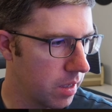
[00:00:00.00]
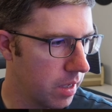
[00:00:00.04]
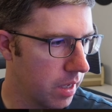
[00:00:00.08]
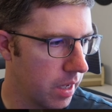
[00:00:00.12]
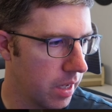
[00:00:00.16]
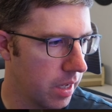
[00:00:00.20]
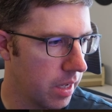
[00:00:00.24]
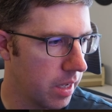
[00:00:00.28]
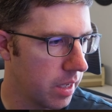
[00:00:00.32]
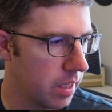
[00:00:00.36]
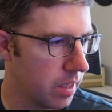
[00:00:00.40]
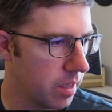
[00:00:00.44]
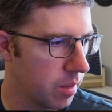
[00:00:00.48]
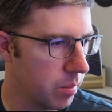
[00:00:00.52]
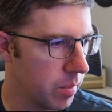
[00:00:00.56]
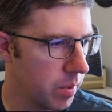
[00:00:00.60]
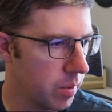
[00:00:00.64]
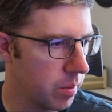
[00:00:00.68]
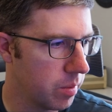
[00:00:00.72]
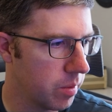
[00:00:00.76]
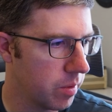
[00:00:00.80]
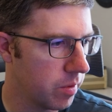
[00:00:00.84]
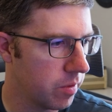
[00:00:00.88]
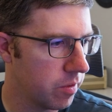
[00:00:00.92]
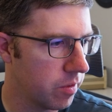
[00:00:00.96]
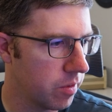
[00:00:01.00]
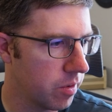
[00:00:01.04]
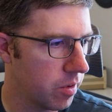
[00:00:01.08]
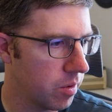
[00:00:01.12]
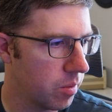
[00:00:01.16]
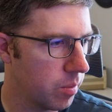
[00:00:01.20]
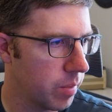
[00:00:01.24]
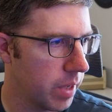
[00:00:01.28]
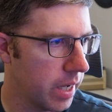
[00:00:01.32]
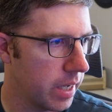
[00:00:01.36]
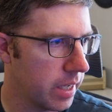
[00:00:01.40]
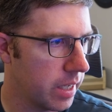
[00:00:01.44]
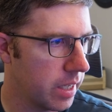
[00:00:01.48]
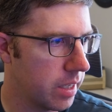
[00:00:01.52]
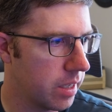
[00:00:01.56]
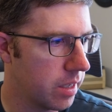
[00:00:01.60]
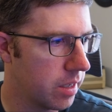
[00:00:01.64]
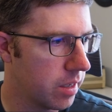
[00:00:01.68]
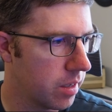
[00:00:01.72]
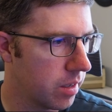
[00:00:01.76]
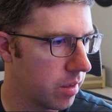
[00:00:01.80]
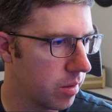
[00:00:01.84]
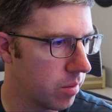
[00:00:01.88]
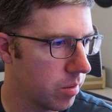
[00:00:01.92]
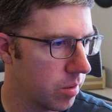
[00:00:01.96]
And let me refer back
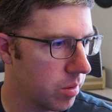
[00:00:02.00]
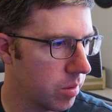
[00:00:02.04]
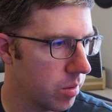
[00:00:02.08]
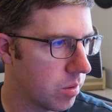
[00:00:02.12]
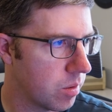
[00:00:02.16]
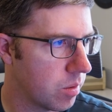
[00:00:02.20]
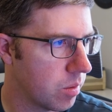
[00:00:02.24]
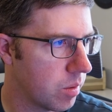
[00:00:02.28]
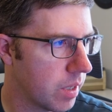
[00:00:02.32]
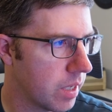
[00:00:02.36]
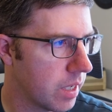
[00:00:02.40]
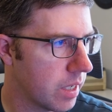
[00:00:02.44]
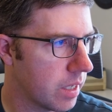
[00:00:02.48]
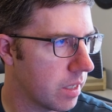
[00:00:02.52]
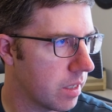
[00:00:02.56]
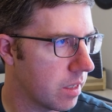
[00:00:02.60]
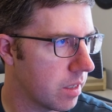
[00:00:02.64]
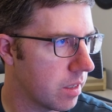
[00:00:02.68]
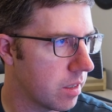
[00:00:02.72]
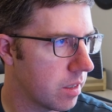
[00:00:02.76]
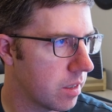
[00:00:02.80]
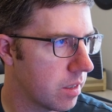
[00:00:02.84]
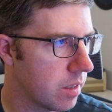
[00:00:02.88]
here real quick.